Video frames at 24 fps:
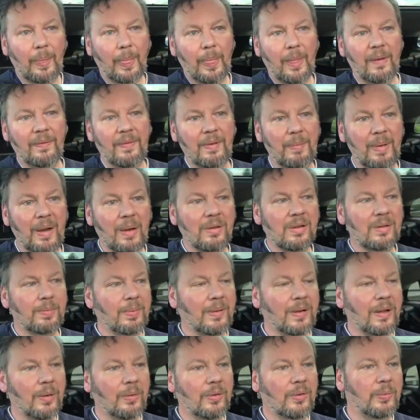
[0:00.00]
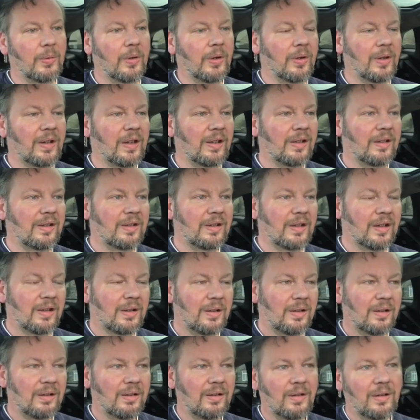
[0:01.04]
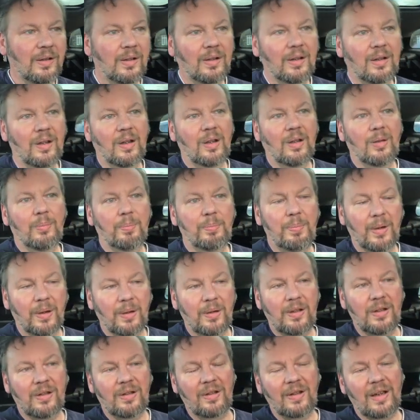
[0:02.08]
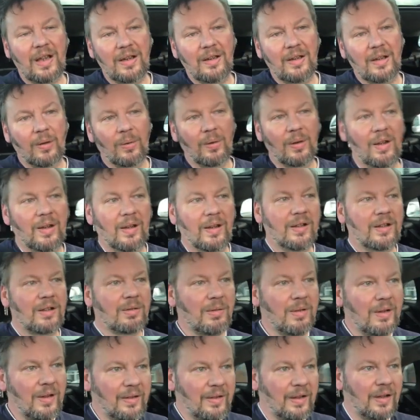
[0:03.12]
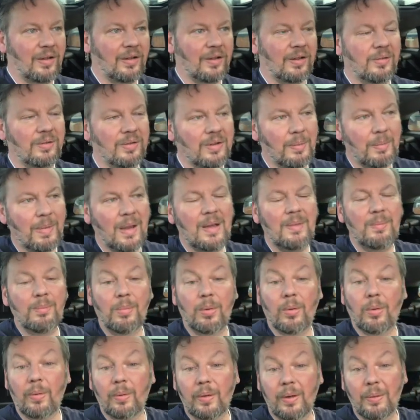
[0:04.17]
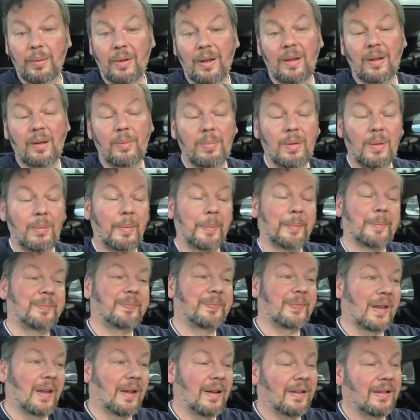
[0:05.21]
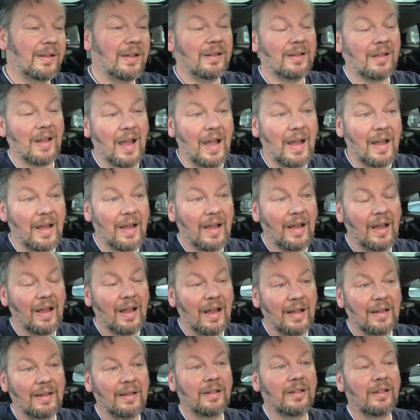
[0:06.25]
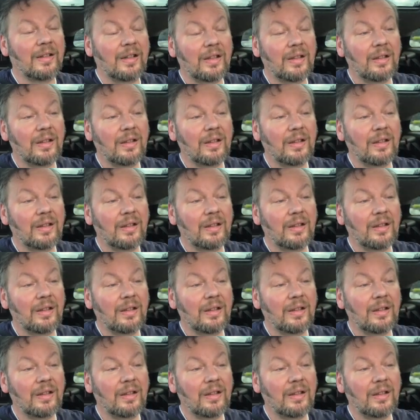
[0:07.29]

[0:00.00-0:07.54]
if the power supply was working still, but you'd get no lights or anything because it was the main board that had the problem. Now, I did that, and